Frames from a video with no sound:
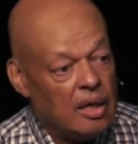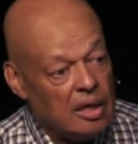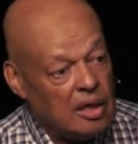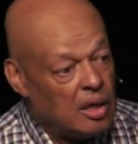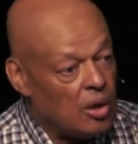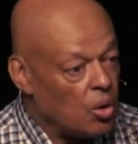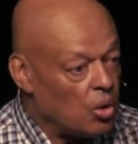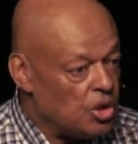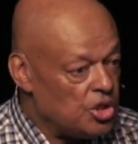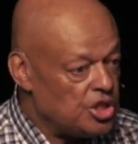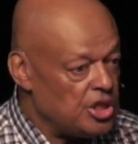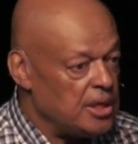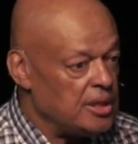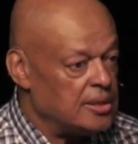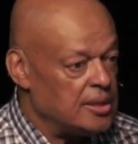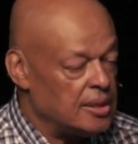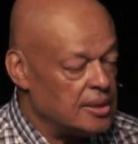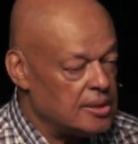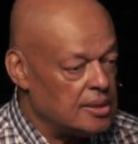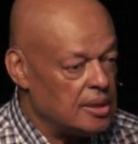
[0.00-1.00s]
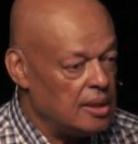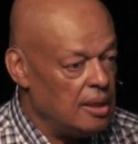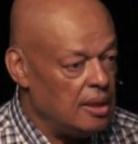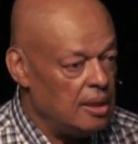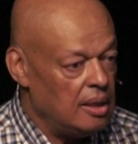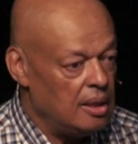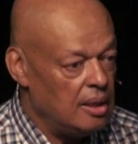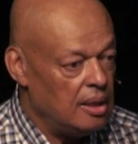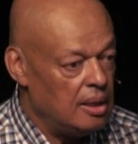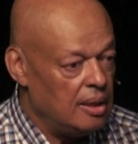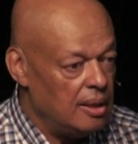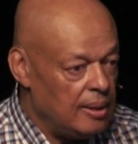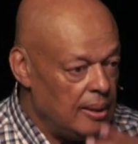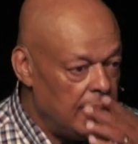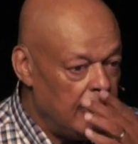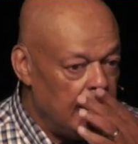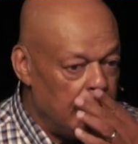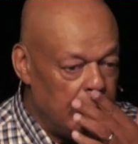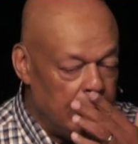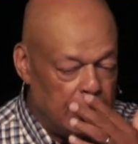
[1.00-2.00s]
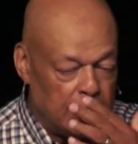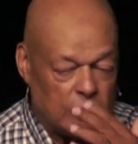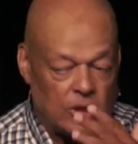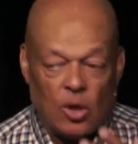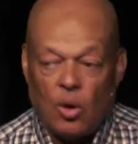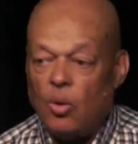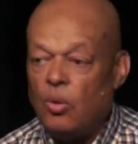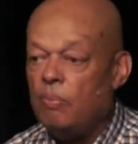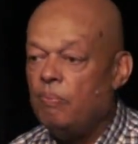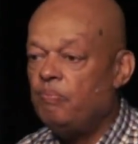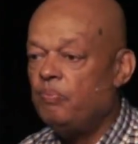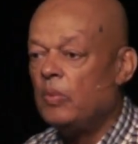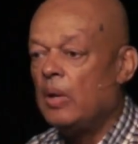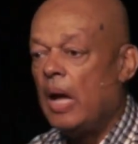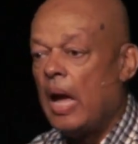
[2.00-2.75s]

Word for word: You go to Jesus. So